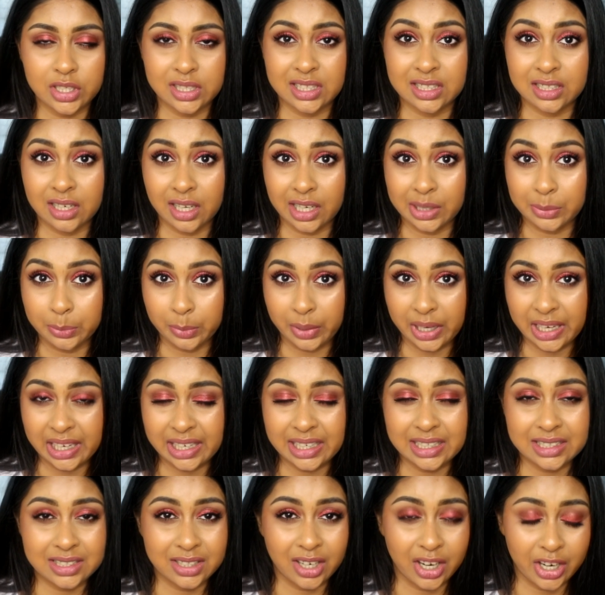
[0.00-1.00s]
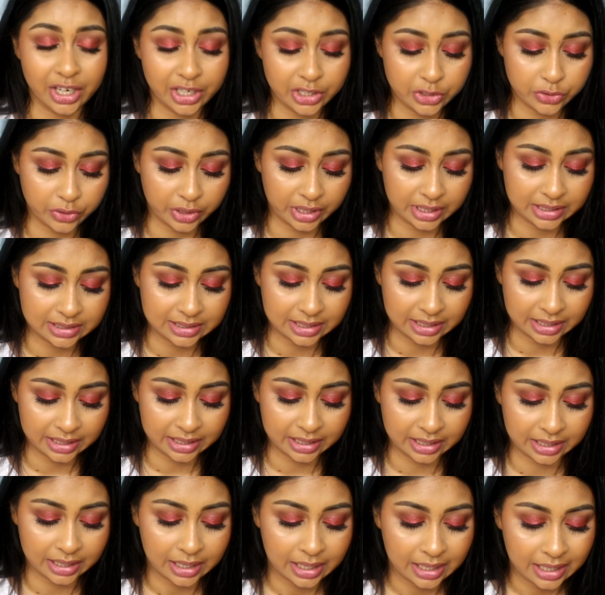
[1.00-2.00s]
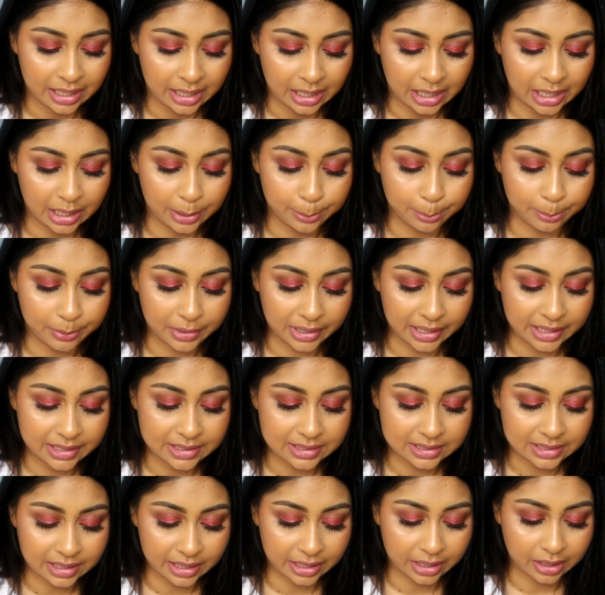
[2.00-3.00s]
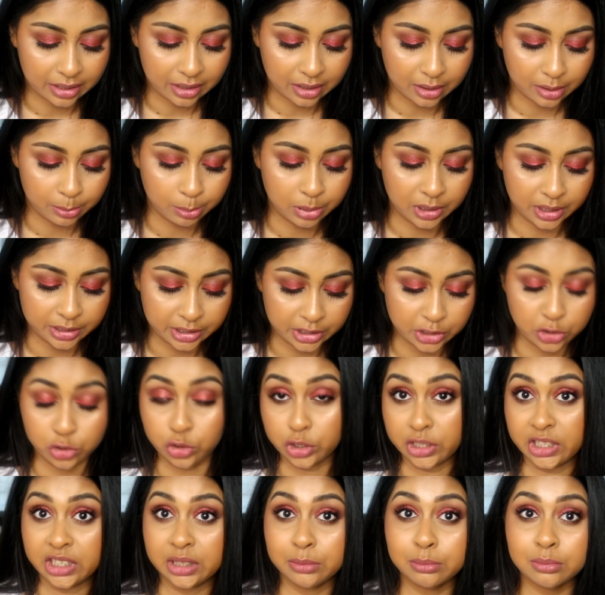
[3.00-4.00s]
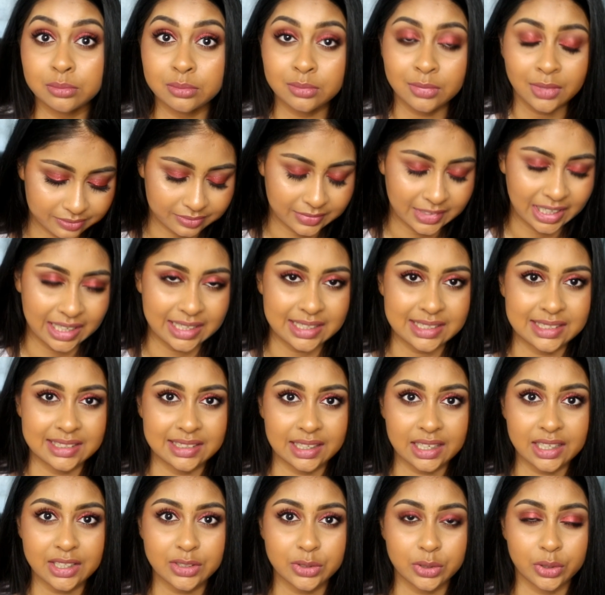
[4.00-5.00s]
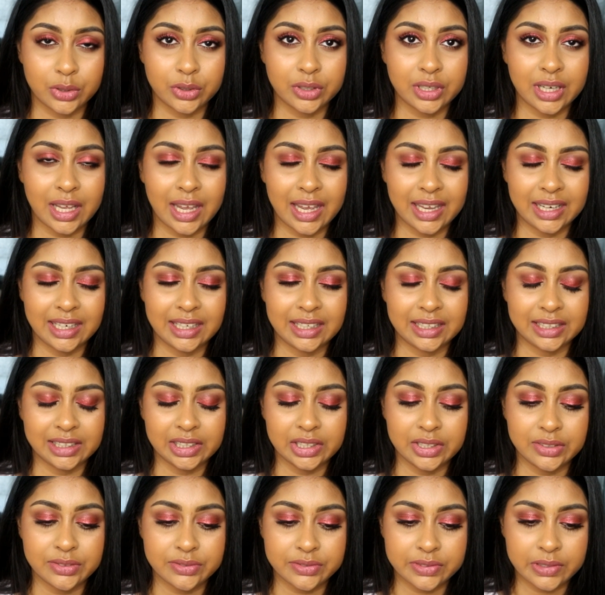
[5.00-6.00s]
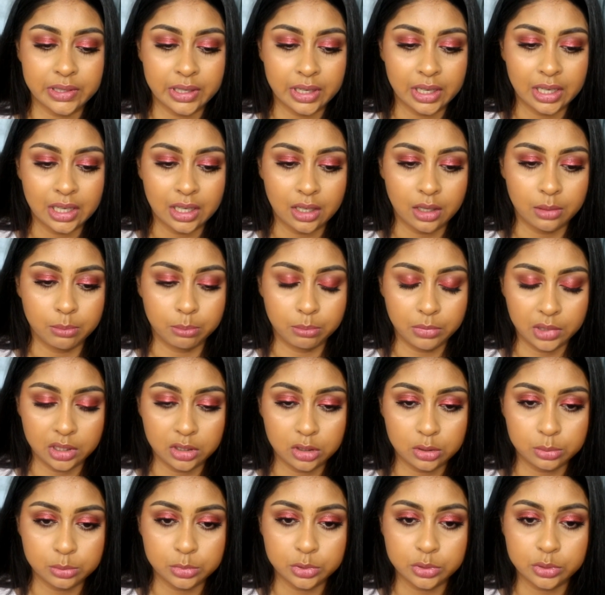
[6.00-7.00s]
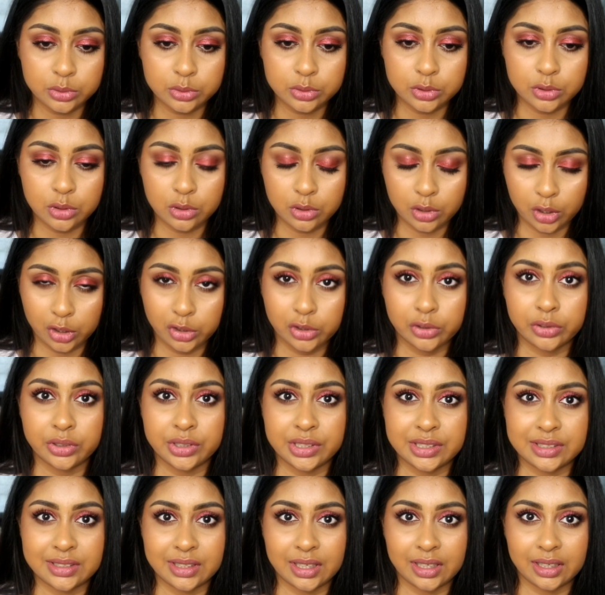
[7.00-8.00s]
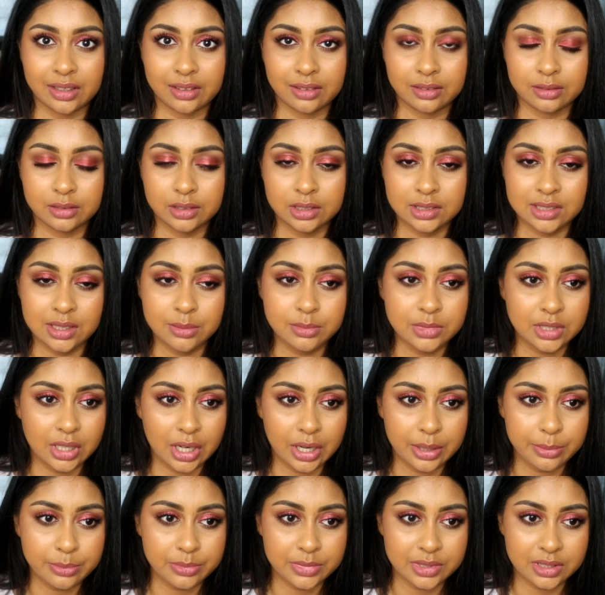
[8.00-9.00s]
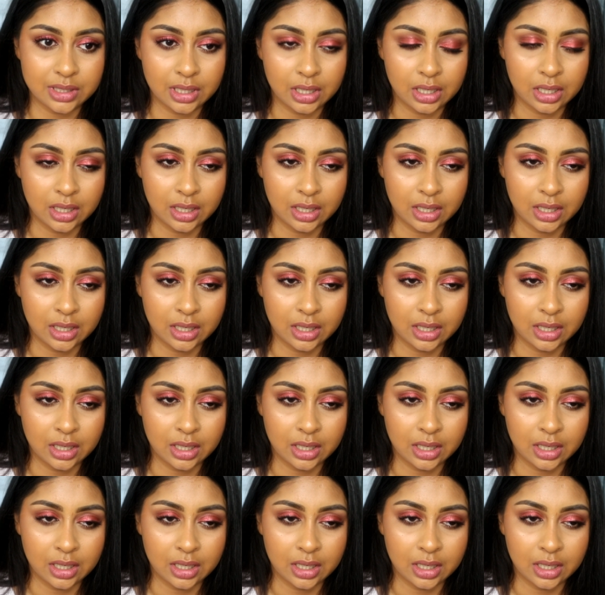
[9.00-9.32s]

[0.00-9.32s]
it's lightweight, it's hydrating, it blends like a bloody dream. It stays on and it gives minimal to no creasing. Sometimes